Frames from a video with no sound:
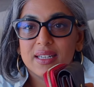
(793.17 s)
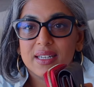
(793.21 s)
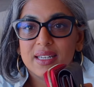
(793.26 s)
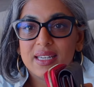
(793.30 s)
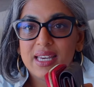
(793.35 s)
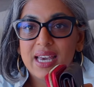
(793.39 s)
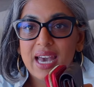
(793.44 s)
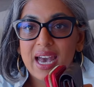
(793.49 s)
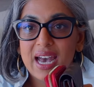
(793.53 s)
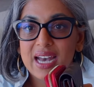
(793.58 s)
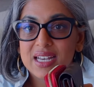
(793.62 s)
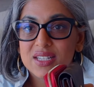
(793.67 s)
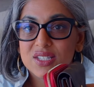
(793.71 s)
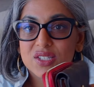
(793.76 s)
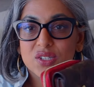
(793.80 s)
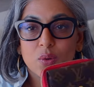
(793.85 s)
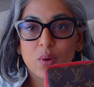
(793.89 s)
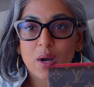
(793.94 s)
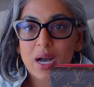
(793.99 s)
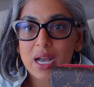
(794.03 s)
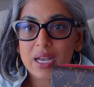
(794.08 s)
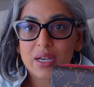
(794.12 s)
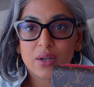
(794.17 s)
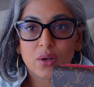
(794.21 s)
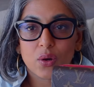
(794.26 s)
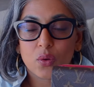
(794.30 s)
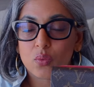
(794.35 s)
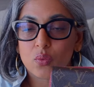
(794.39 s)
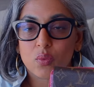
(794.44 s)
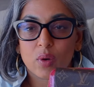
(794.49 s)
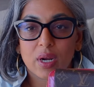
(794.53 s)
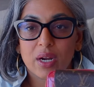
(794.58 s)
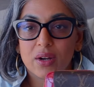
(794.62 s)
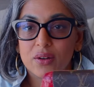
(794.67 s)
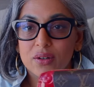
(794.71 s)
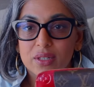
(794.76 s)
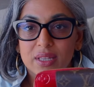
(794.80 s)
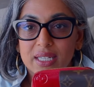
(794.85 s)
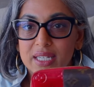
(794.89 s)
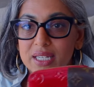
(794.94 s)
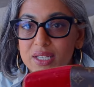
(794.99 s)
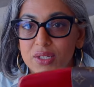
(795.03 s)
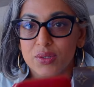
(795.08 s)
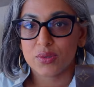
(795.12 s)
Yeah, so I
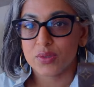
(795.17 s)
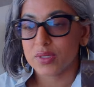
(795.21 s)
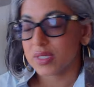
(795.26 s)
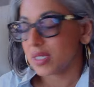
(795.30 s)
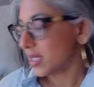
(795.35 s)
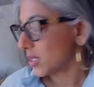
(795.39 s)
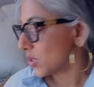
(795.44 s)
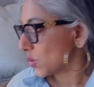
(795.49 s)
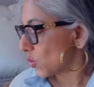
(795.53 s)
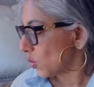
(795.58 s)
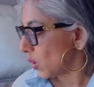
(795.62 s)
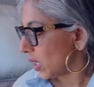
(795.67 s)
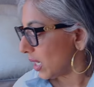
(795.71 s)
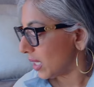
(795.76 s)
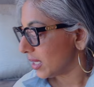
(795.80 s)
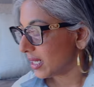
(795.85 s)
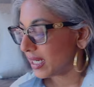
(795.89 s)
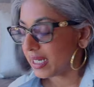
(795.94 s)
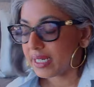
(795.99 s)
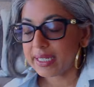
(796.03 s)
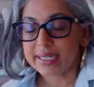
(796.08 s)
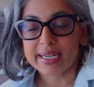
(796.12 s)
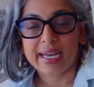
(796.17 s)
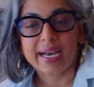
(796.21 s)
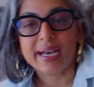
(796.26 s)
rarely use this wallet.